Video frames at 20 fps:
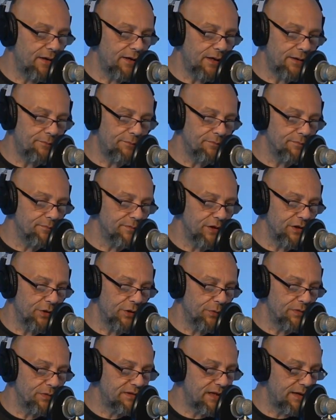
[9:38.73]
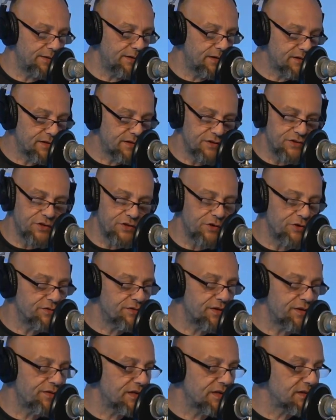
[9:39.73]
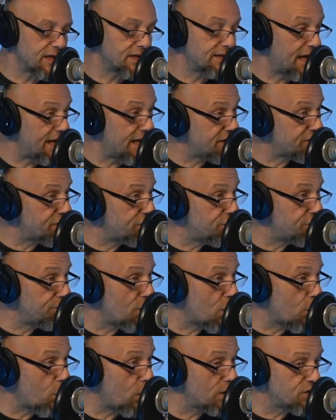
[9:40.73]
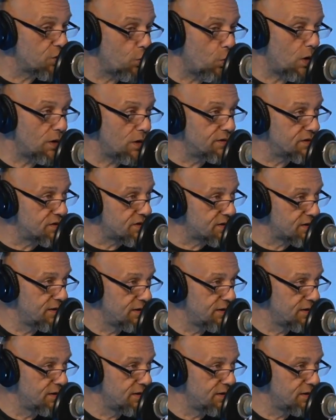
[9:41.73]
attendance concerns and things like that is to do more one-to-ones.